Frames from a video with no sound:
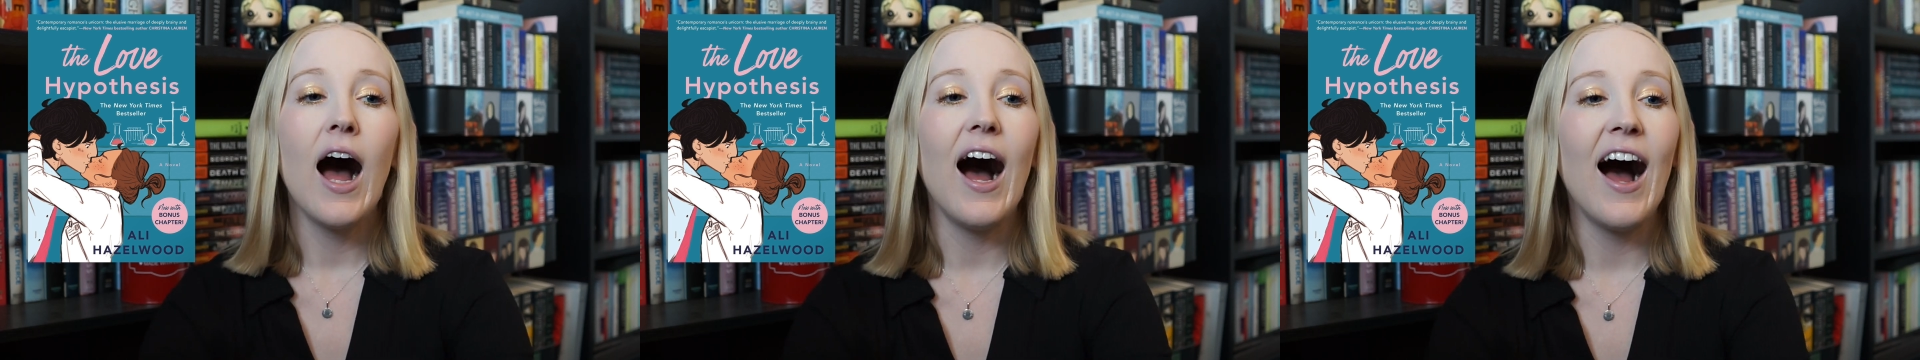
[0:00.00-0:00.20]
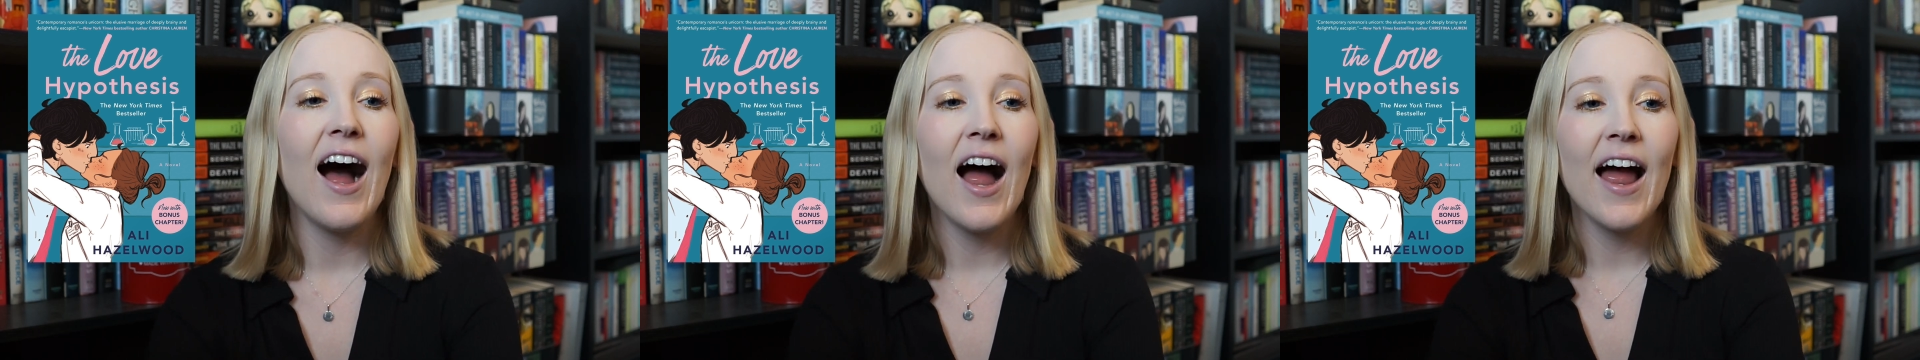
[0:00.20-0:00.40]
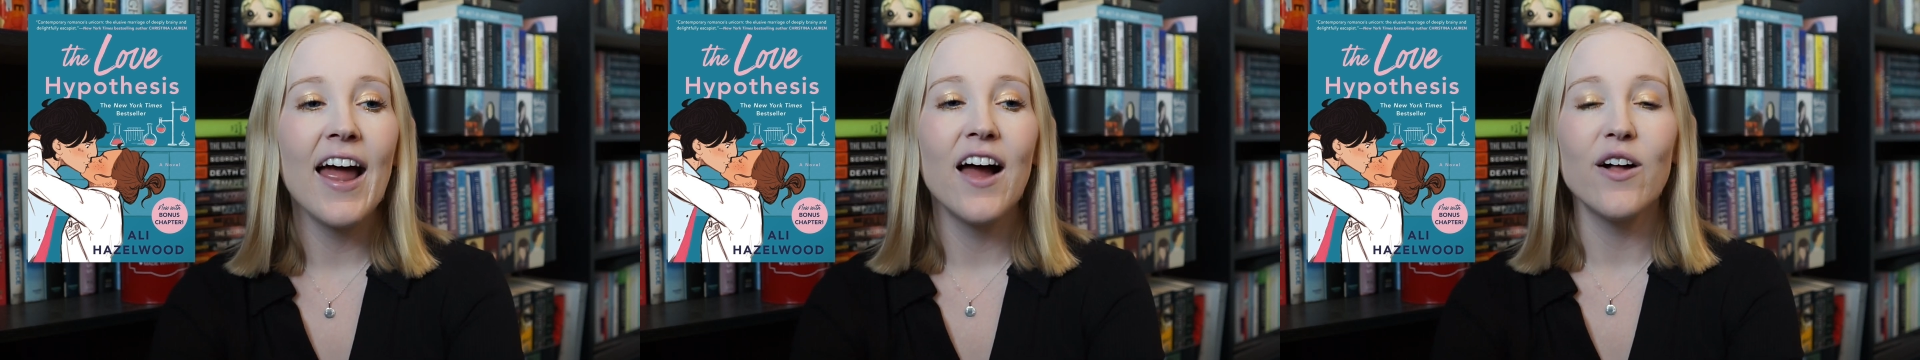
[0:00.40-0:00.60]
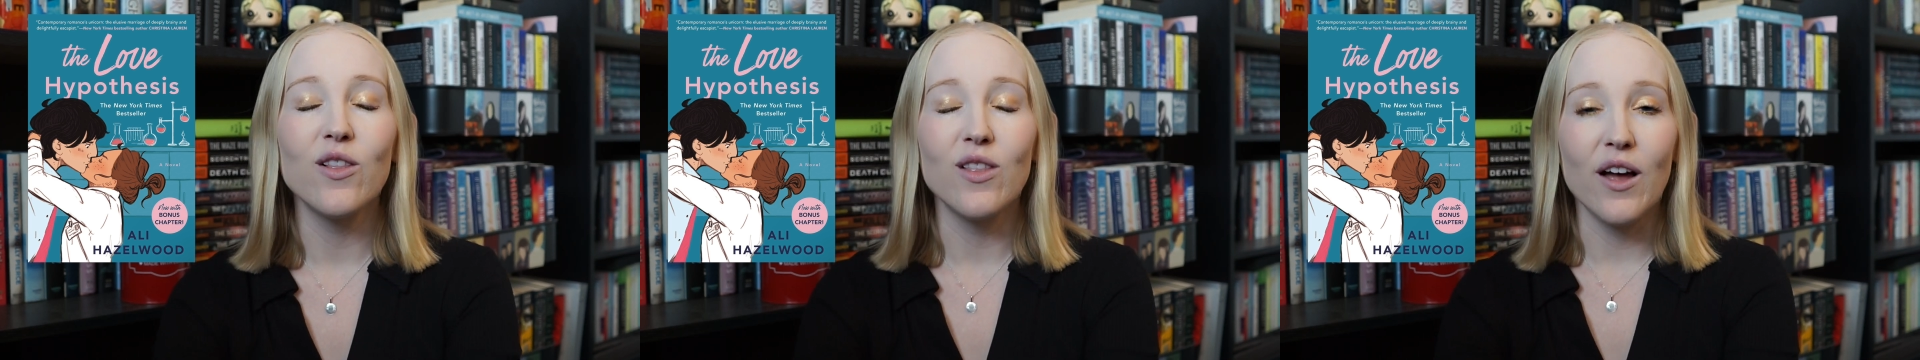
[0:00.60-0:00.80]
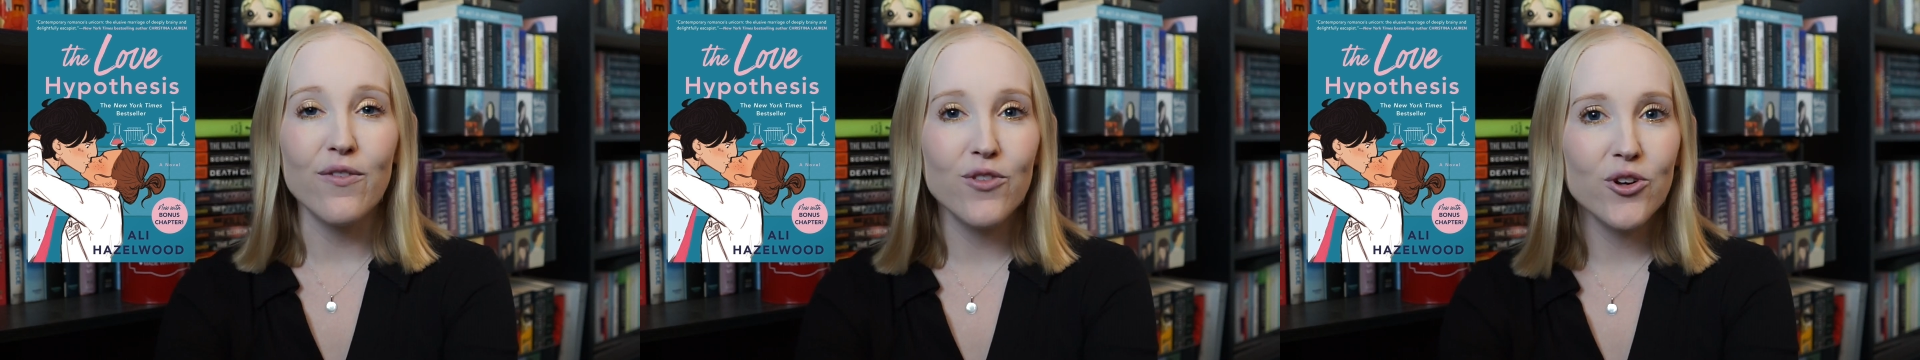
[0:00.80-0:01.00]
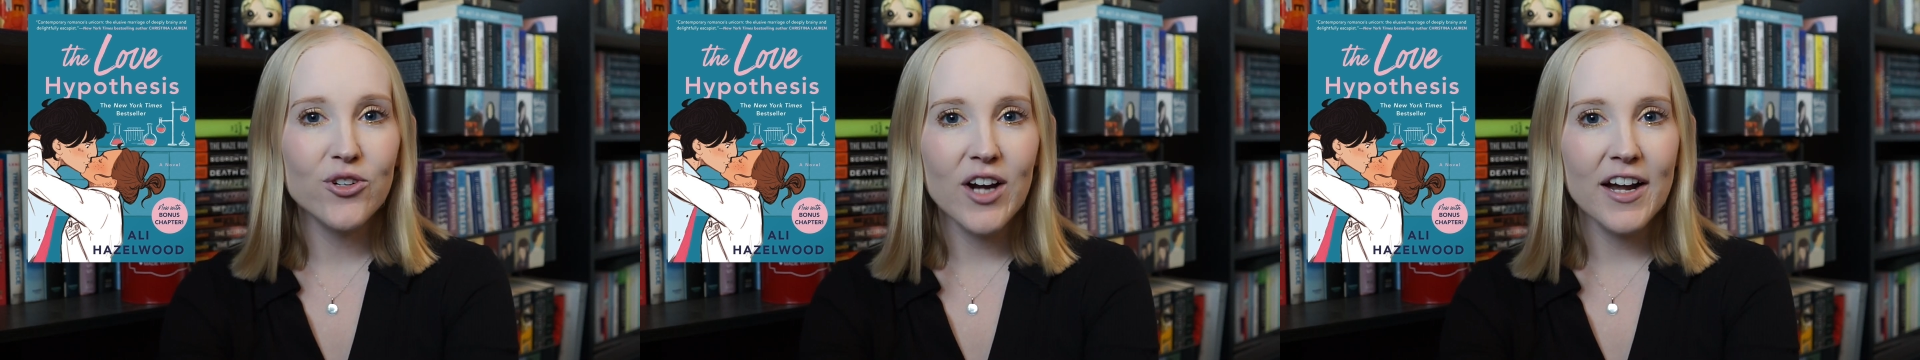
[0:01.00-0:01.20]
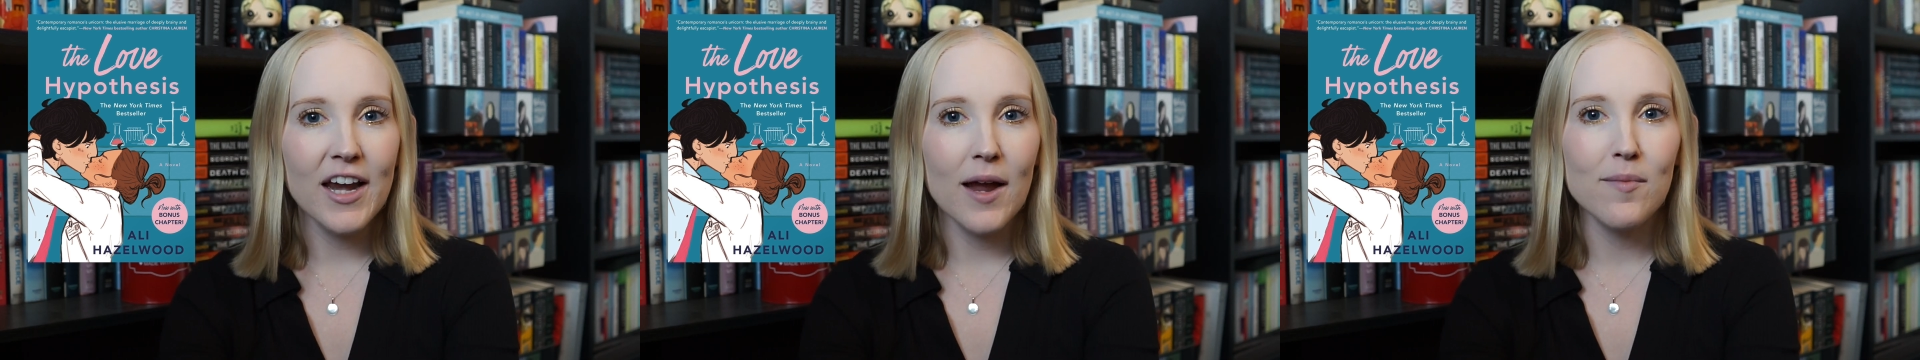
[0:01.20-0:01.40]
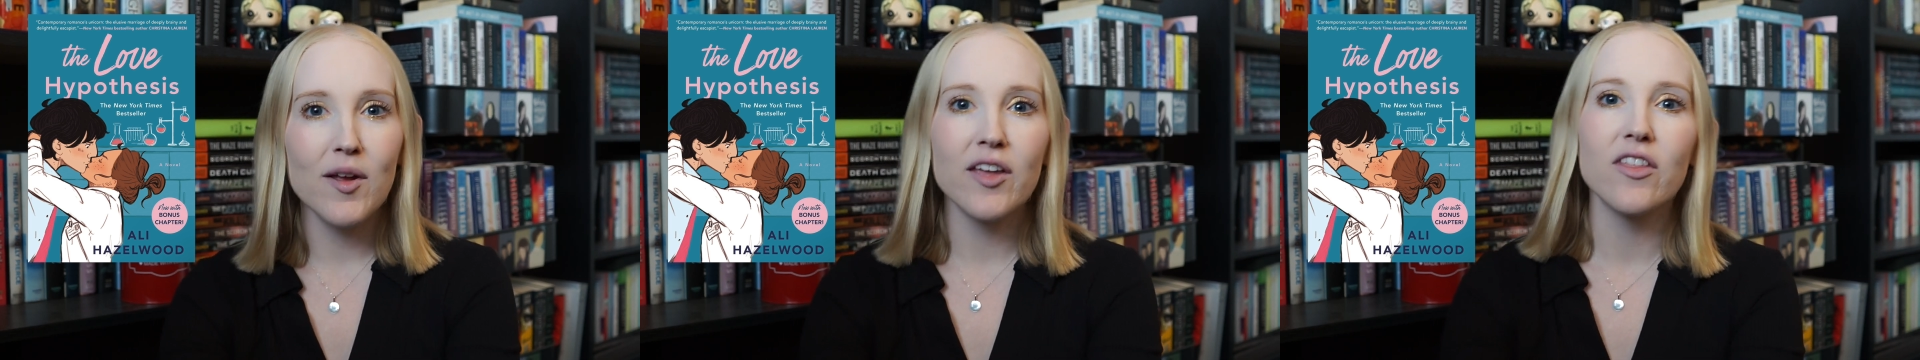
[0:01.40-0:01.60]
I love their
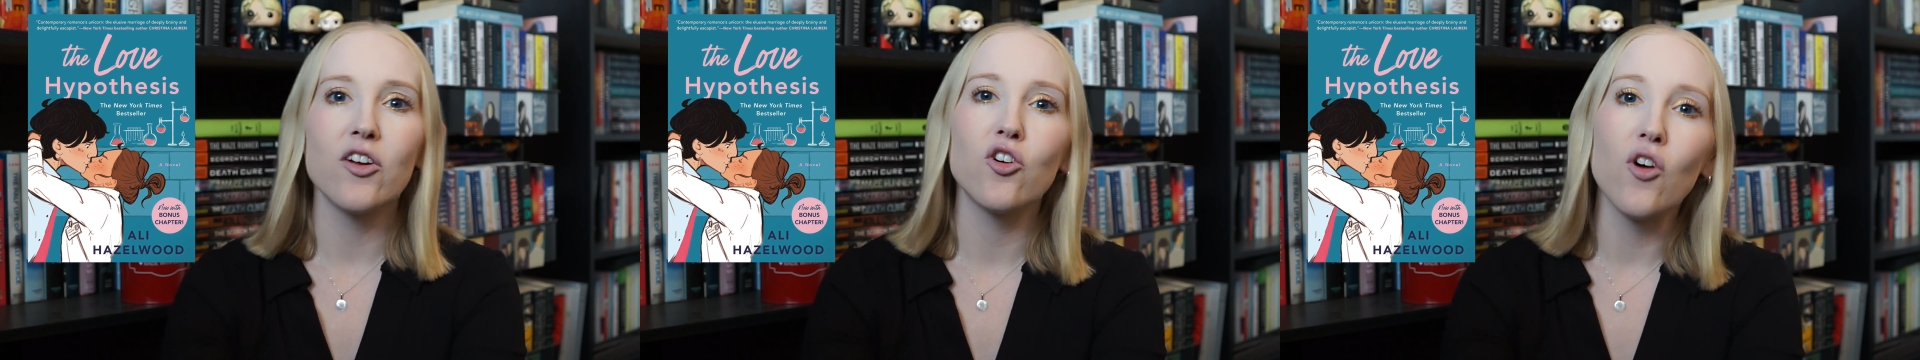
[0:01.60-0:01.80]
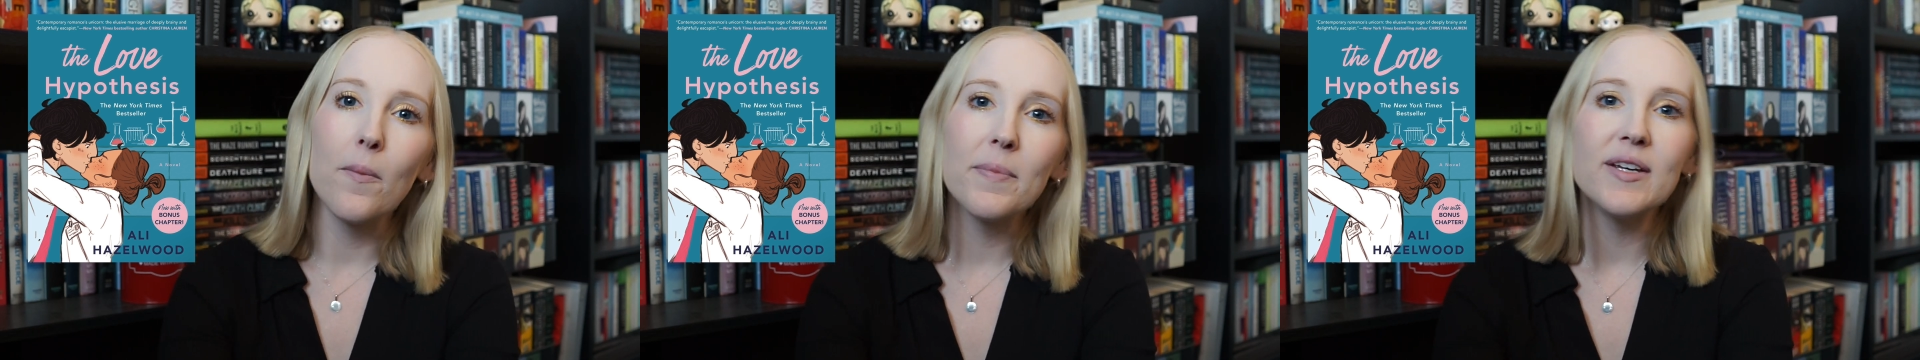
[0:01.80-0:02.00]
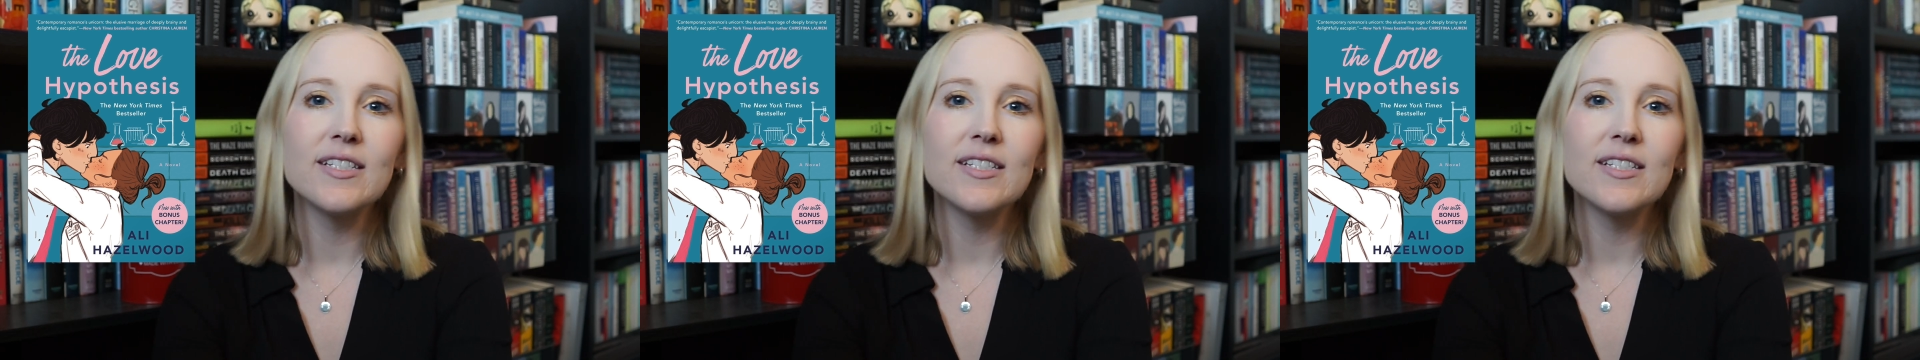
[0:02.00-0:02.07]
dynamic, the grumpy